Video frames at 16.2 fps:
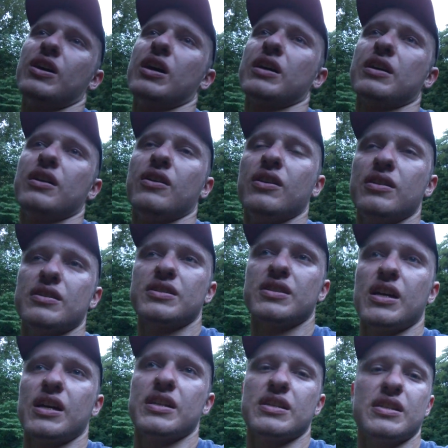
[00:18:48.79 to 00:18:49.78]
got cars
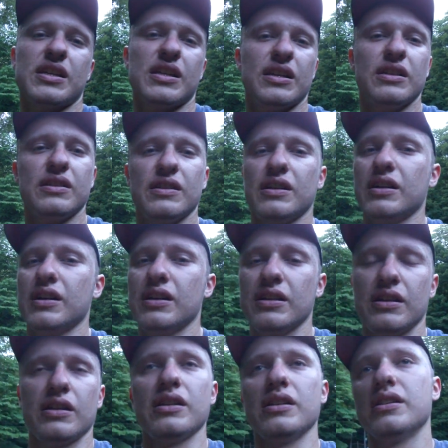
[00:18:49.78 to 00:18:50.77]
that sit in the
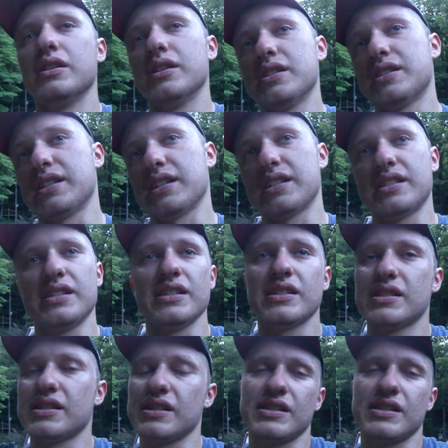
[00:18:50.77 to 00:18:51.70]
60s